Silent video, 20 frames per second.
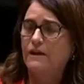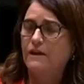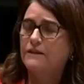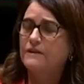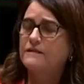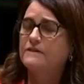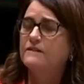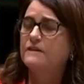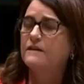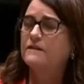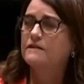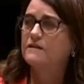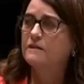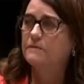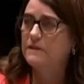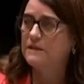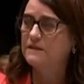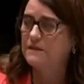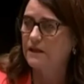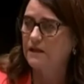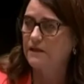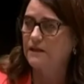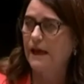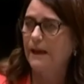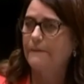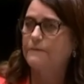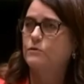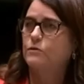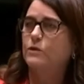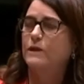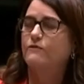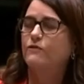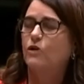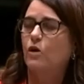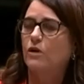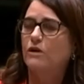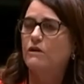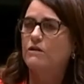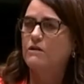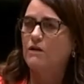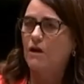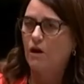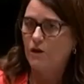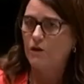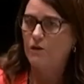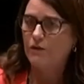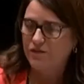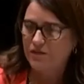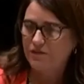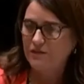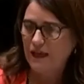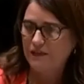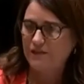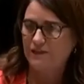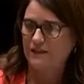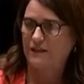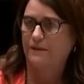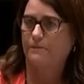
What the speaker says: The system is collapsed. We've got nothing